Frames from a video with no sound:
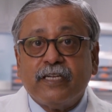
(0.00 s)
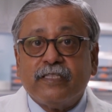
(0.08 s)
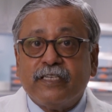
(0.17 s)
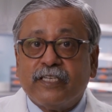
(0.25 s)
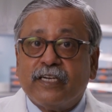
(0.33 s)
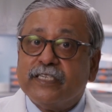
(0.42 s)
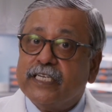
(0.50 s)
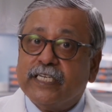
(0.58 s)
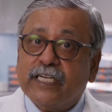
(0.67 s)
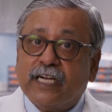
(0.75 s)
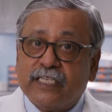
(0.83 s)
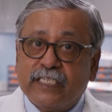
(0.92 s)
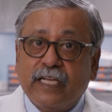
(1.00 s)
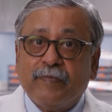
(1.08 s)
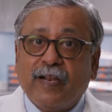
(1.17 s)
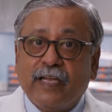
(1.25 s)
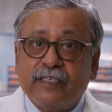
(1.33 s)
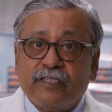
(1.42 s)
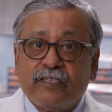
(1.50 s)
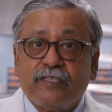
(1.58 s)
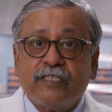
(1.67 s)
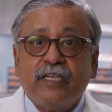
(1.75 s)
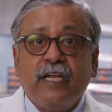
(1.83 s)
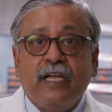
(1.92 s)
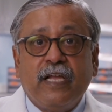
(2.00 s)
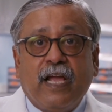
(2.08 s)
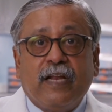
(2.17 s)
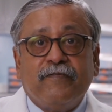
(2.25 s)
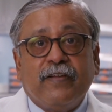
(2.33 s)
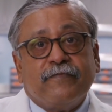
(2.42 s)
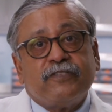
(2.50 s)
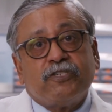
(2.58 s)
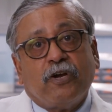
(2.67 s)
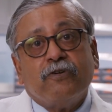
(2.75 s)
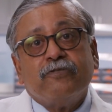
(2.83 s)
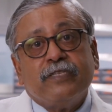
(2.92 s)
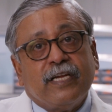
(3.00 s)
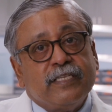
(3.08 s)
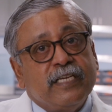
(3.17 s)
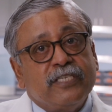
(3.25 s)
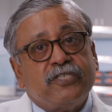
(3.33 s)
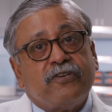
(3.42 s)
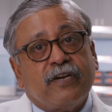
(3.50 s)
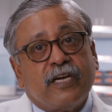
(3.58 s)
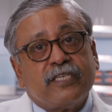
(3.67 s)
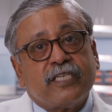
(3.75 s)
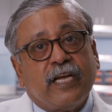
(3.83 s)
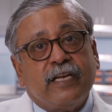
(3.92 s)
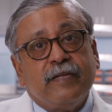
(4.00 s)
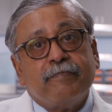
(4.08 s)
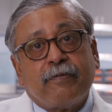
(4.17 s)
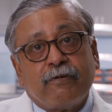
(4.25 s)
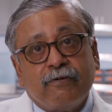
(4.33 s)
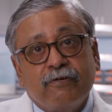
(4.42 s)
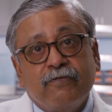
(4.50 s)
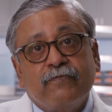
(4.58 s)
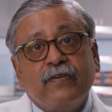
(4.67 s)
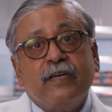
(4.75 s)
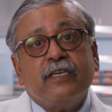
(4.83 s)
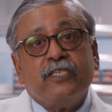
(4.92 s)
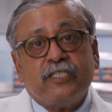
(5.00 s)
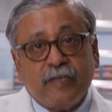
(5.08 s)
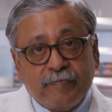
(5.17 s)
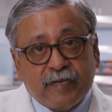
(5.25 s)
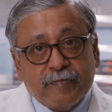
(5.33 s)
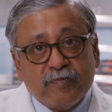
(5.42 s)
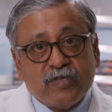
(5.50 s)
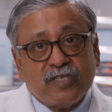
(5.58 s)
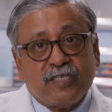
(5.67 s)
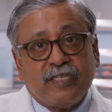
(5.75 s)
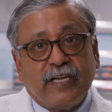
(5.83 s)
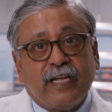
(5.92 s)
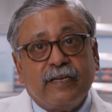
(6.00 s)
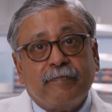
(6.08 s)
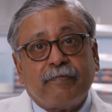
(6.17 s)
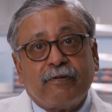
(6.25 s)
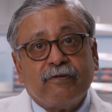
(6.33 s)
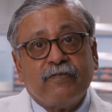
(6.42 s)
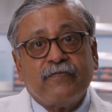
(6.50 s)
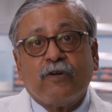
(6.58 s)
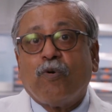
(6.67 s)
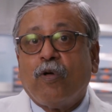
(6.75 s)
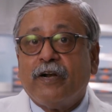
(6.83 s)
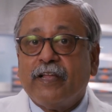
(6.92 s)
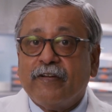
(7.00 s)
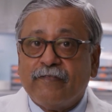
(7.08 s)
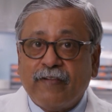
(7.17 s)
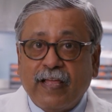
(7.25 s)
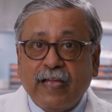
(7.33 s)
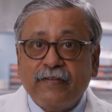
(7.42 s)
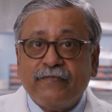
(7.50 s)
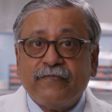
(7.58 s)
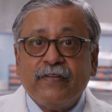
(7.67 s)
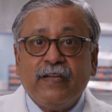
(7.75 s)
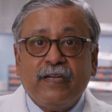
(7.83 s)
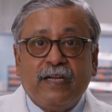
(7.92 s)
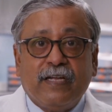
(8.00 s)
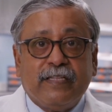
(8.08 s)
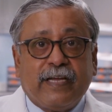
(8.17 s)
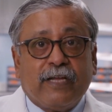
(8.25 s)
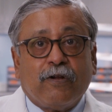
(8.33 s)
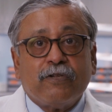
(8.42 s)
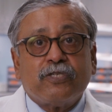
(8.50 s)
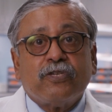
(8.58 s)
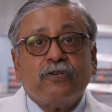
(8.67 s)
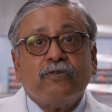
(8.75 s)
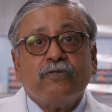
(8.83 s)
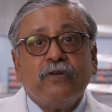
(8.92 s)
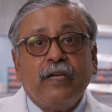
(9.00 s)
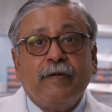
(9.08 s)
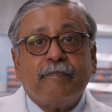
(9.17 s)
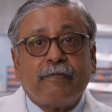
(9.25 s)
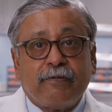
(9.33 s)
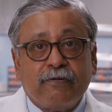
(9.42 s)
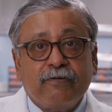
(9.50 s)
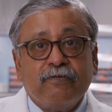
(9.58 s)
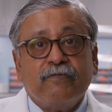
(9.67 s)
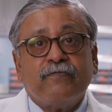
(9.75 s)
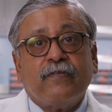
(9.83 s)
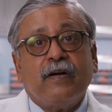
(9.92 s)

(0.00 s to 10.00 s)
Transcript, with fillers: These are TTR stabilizers, and we have shown that these drugs can improve symptoms, they can improve the quality of life, and they can also improve